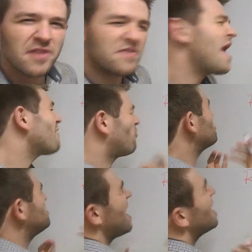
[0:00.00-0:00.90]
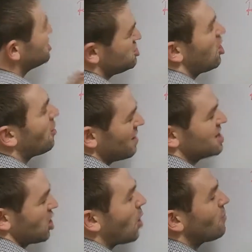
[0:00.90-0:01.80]
Therefore, their job
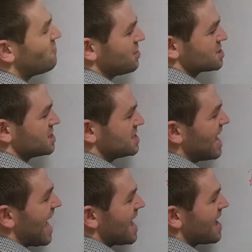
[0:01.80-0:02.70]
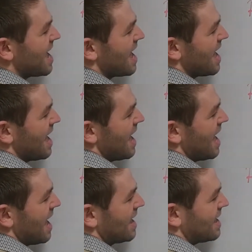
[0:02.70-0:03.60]
is obvious. They
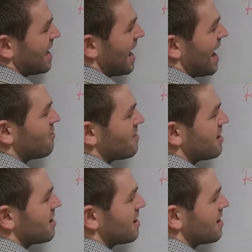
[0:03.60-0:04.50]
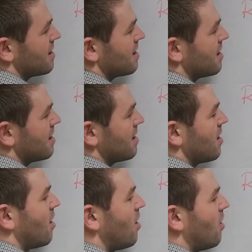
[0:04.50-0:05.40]
carry
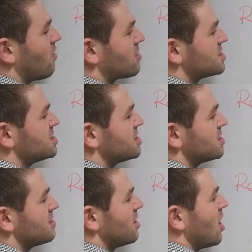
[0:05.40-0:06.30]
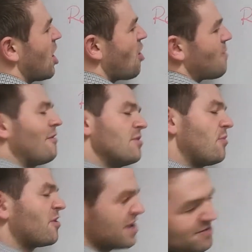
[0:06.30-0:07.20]
oxygen around the body.